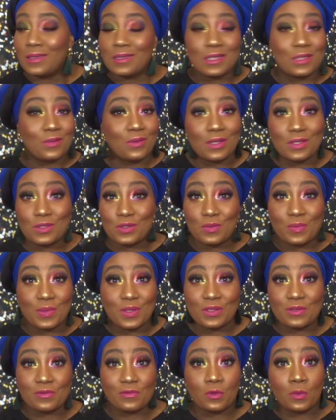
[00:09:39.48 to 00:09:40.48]
They were so
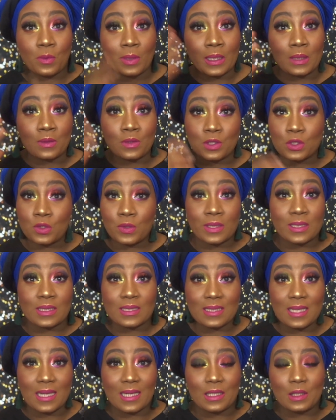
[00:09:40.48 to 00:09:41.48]
beautiful. When I was doing this
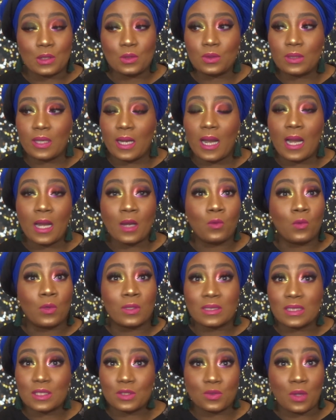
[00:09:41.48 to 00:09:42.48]
high look, I
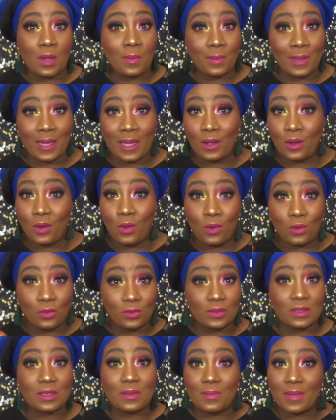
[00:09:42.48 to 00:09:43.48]
wanted to apply all
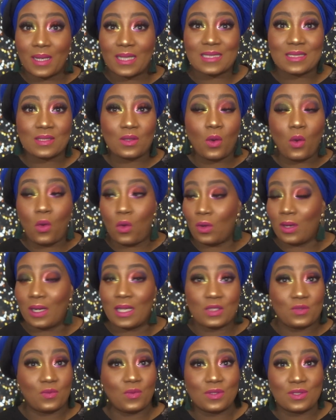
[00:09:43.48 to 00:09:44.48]
the mattes all
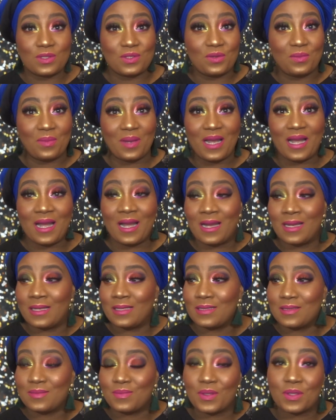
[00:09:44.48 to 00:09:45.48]
at once on my
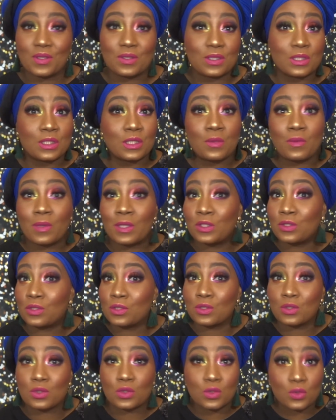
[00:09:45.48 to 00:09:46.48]
eyes because they were
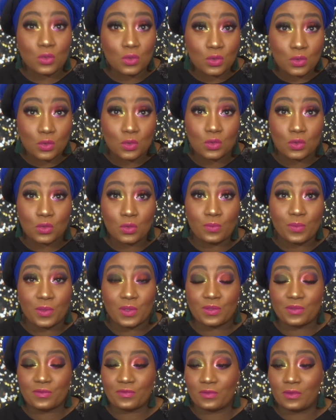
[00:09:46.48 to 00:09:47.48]
just so
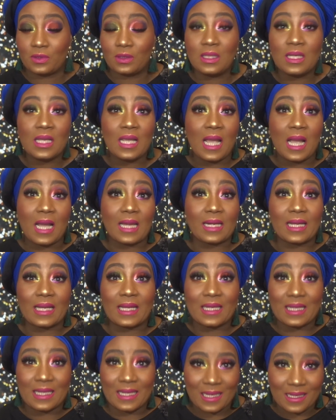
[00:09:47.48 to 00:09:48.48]
beautiful, and I
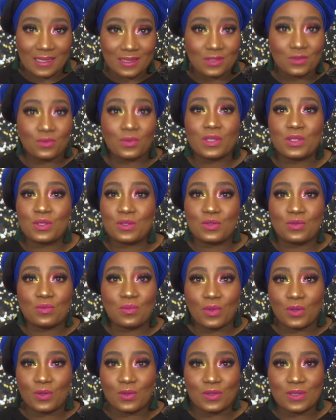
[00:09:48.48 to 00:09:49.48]
can't wait to do
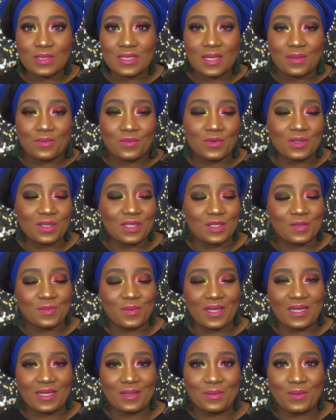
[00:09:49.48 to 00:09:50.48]
more looks with this
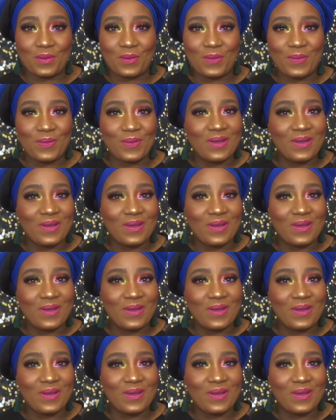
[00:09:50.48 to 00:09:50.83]
palette. But